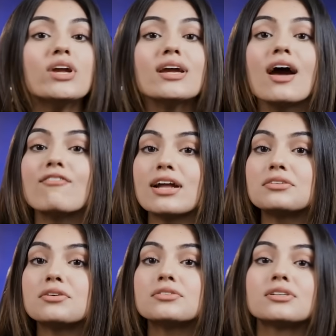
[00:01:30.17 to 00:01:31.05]
We have
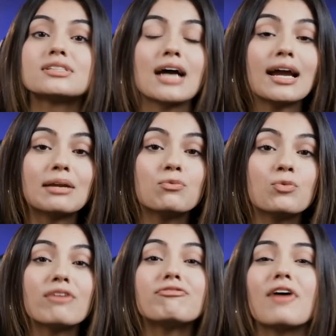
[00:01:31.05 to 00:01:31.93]
entered a
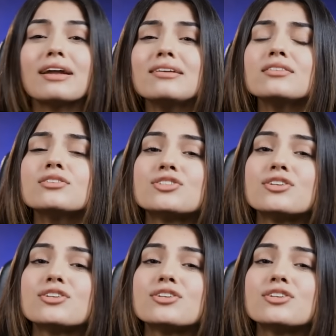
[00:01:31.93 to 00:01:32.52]
time where finding the